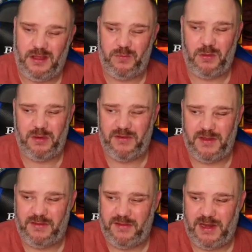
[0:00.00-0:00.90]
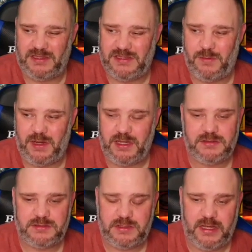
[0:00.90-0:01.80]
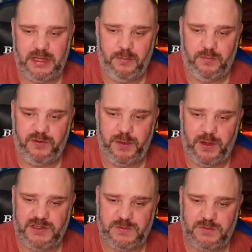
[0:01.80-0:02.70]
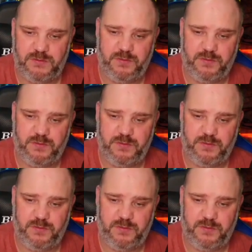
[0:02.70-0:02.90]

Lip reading: you'd probably find they're fairly similar, to be honest,